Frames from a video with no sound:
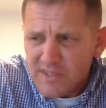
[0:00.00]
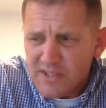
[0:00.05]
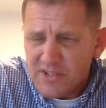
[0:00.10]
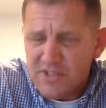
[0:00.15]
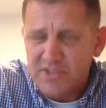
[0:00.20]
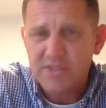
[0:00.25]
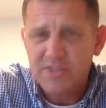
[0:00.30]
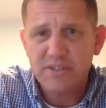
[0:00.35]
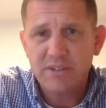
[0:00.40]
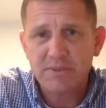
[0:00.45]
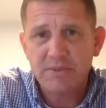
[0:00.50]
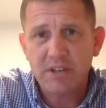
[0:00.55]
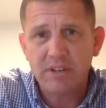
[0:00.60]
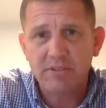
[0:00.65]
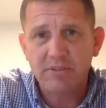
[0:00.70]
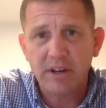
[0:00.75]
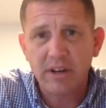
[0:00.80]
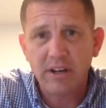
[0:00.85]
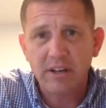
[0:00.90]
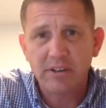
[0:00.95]
Just as I was
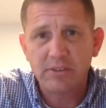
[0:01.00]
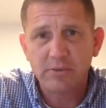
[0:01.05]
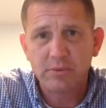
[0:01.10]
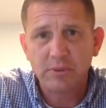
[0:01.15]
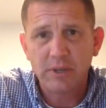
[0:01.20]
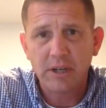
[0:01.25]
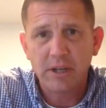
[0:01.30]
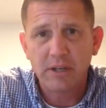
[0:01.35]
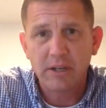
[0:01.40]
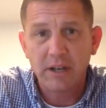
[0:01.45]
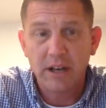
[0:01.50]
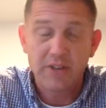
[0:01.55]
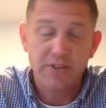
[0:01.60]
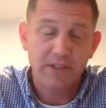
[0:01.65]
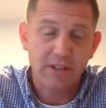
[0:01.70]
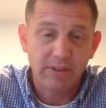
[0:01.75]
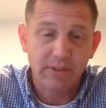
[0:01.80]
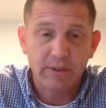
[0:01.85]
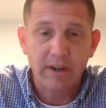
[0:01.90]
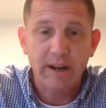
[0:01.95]
getting ready to, uh,
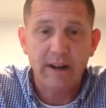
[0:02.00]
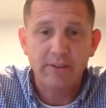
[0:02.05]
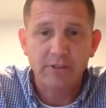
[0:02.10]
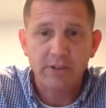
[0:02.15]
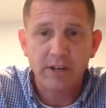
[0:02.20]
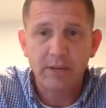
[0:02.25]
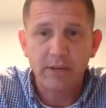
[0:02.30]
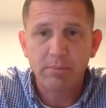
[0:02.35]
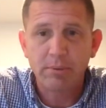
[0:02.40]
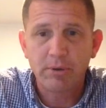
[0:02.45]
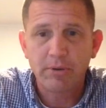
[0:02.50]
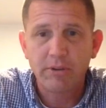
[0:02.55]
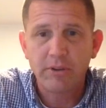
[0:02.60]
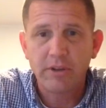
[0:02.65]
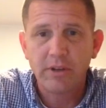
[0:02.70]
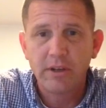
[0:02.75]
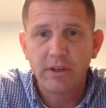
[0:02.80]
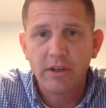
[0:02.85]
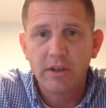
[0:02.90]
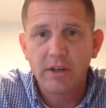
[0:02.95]
actually, right after I put
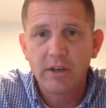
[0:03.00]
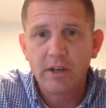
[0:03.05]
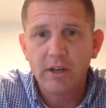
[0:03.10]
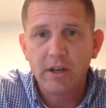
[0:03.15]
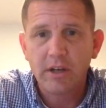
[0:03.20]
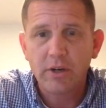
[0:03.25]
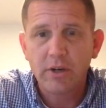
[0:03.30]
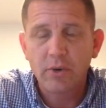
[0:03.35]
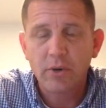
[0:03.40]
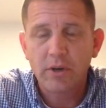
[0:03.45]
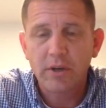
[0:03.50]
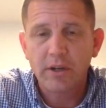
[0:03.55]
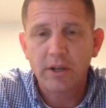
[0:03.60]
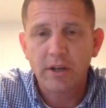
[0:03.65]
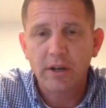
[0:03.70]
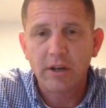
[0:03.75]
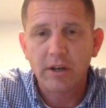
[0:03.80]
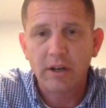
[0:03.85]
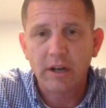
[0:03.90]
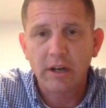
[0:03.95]
the uh, cork in the
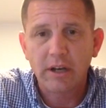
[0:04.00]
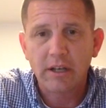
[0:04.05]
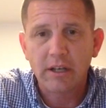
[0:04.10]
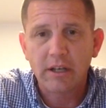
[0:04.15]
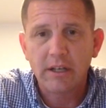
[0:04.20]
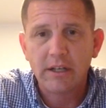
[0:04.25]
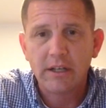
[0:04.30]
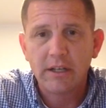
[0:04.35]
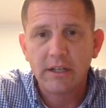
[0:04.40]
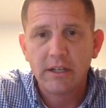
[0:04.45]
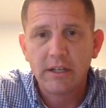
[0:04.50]
airlock in,